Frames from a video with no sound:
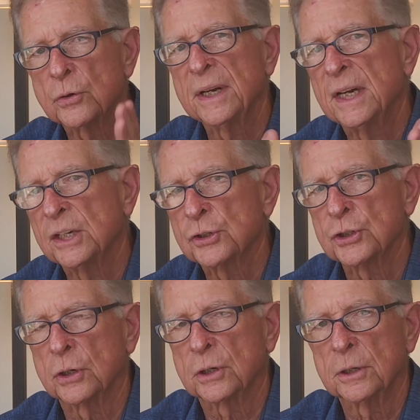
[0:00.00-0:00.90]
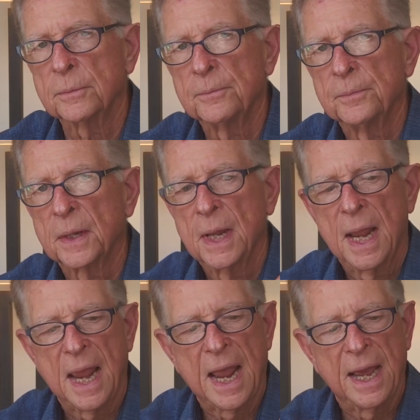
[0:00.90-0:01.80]
eating sugar,
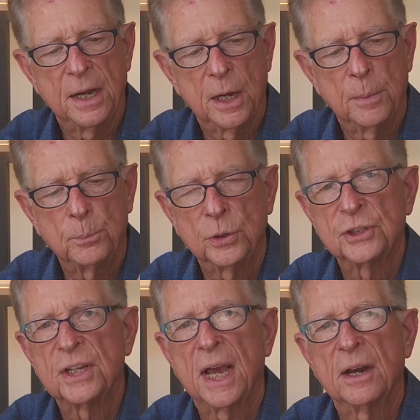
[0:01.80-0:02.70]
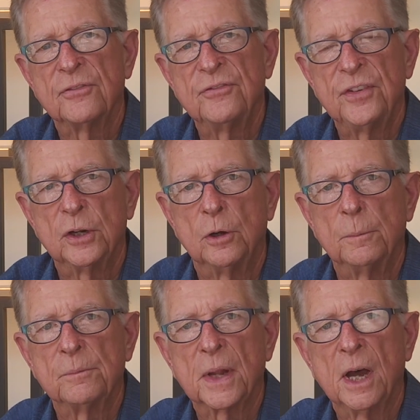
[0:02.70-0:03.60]
and it puts down a
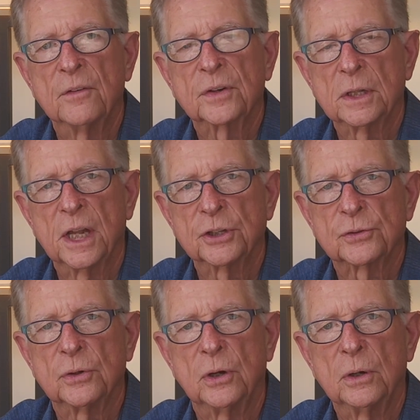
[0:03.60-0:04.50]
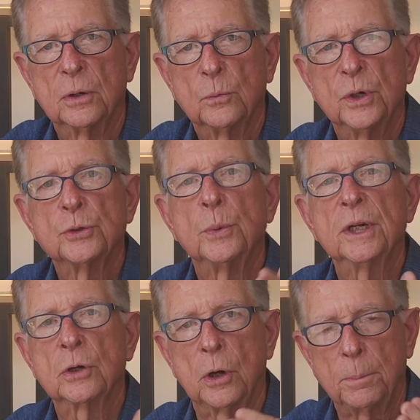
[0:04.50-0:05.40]
film of cholesterol, which we
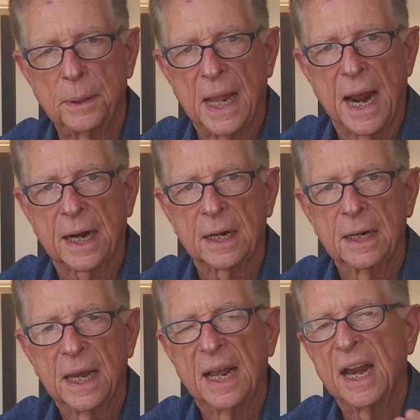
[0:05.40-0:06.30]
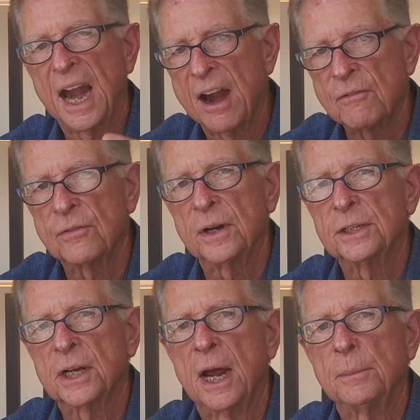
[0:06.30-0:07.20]
call plaque. And every
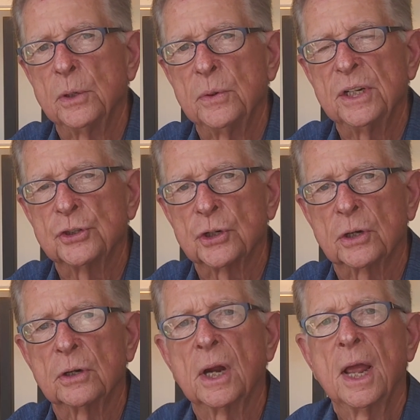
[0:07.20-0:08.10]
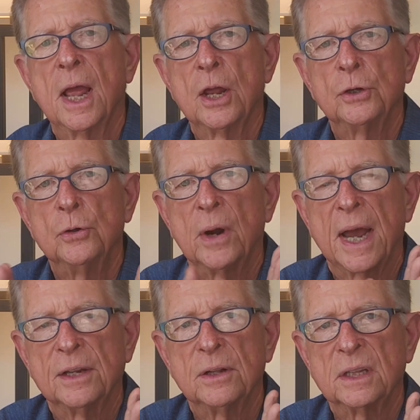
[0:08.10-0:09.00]
time you eat sugar, you
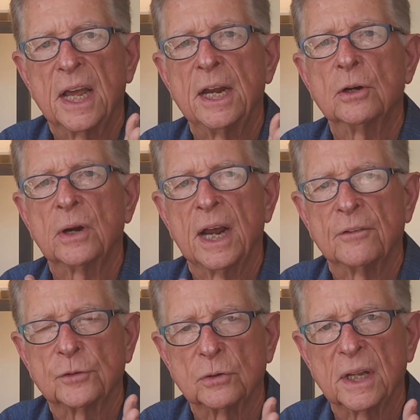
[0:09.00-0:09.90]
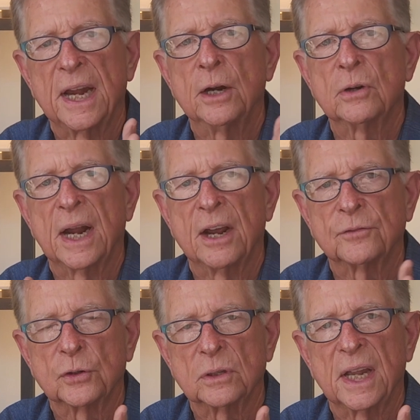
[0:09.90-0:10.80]
add layer after layer
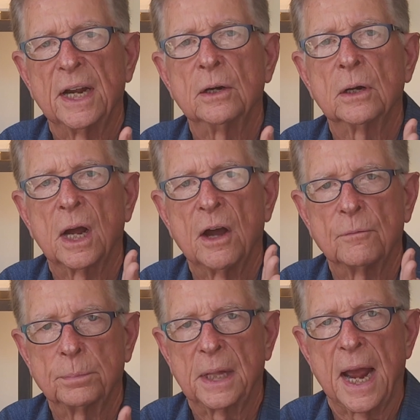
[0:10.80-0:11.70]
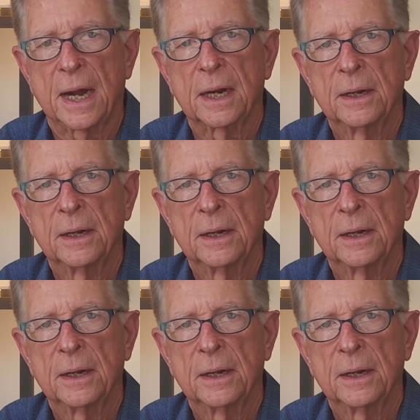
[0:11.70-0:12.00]
after layer of plaque.